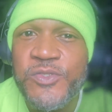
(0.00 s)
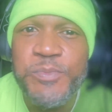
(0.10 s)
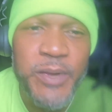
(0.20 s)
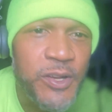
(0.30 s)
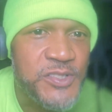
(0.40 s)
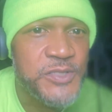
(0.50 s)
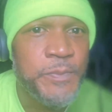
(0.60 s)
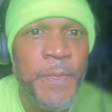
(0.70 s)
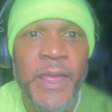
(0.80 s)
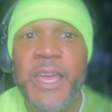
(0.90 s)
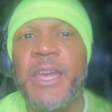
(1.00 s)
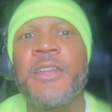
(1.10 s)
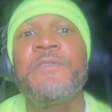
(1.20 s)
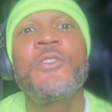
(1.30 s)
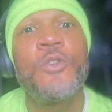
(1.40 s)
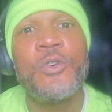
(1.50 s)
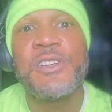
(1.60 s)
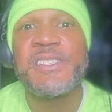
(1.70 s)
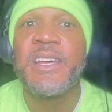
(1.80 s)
Belgium, and of course,